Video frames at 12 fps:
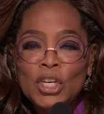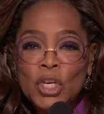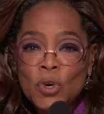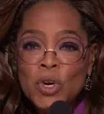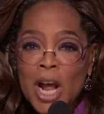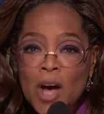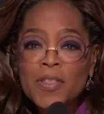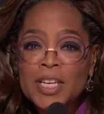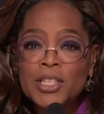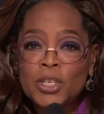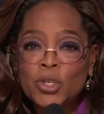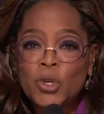You know
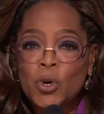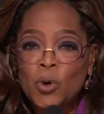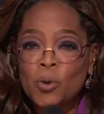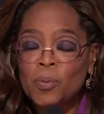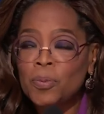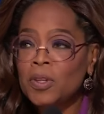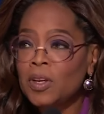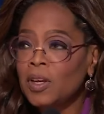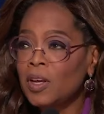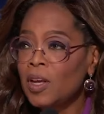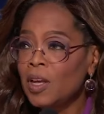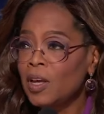this is true.
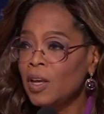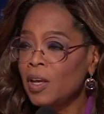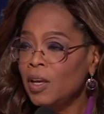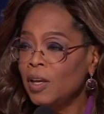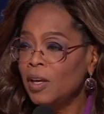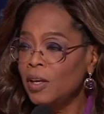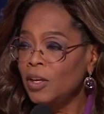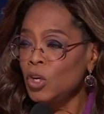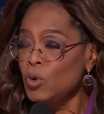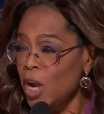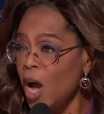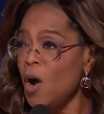
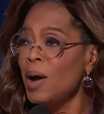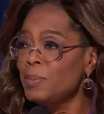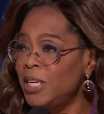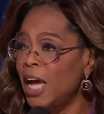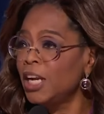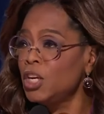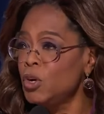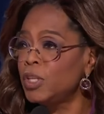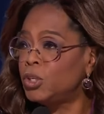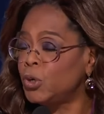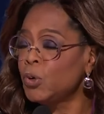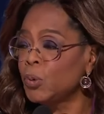You know I'm telling you
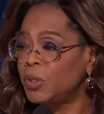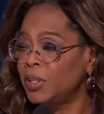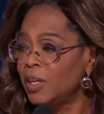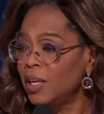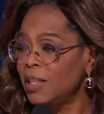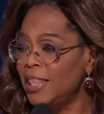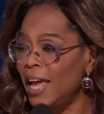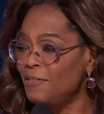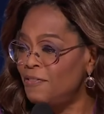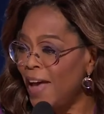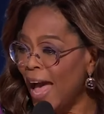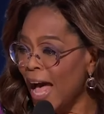the truth, that
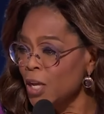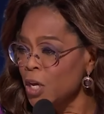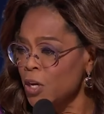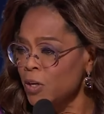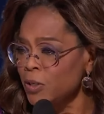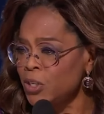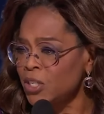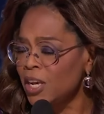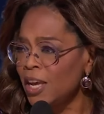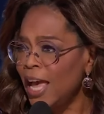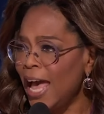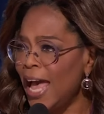values
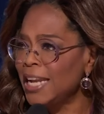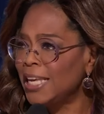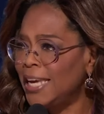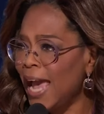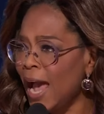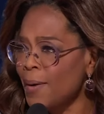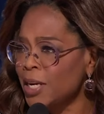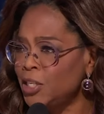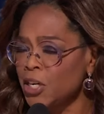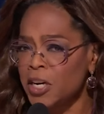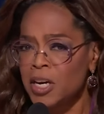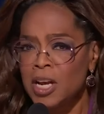and
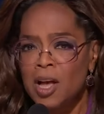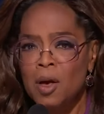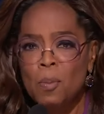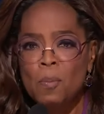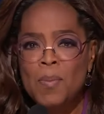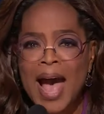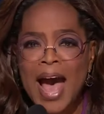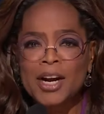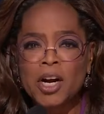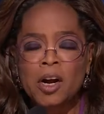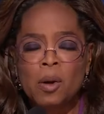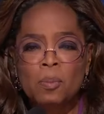character
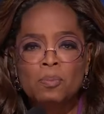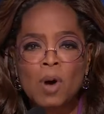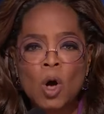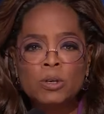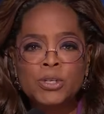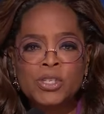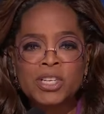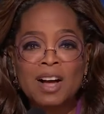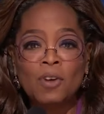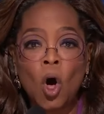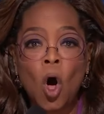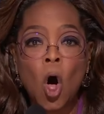matter most
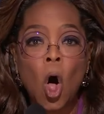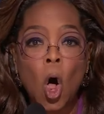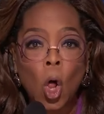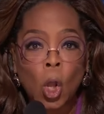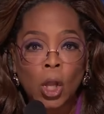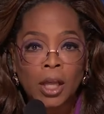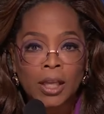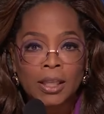of all.